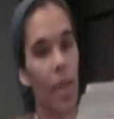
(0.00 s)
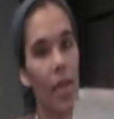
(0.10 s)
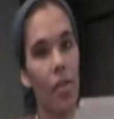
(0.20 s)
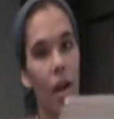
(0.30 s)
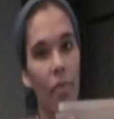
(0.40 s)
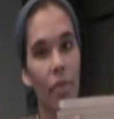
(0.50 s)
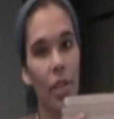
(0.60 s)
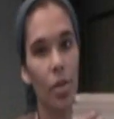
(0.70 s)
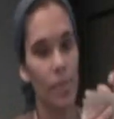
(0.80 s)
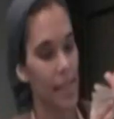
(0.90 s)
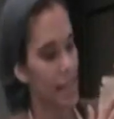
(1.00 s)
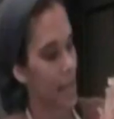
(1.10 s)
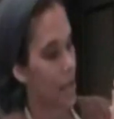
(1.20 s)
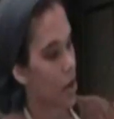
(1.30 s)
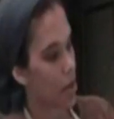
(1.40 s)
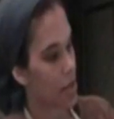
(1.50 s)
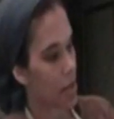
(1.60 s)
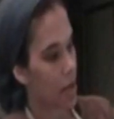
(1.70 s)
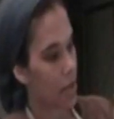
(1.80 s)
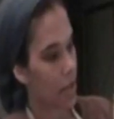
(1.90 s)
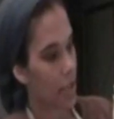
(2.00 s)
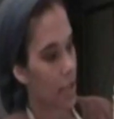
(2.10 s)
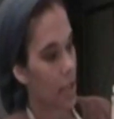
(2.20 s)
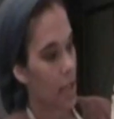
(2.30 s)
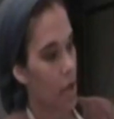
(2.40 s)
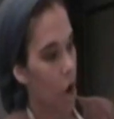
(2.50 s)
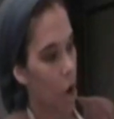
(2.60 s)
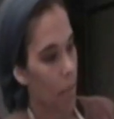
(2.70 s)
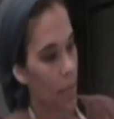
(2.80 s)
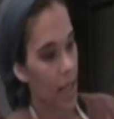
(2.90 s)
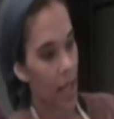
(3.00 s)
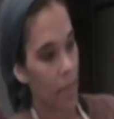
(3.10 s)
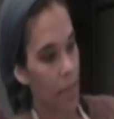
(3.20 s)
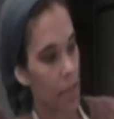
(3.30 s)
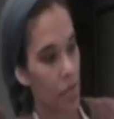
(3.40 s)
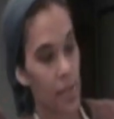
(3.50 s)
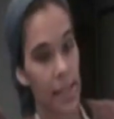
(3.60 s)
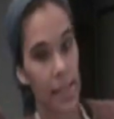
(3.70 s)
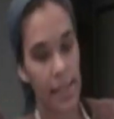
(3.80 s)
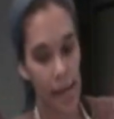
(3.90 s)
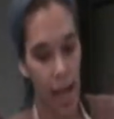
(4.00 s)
mail envelopes that's like cardstock, you can open it up and use this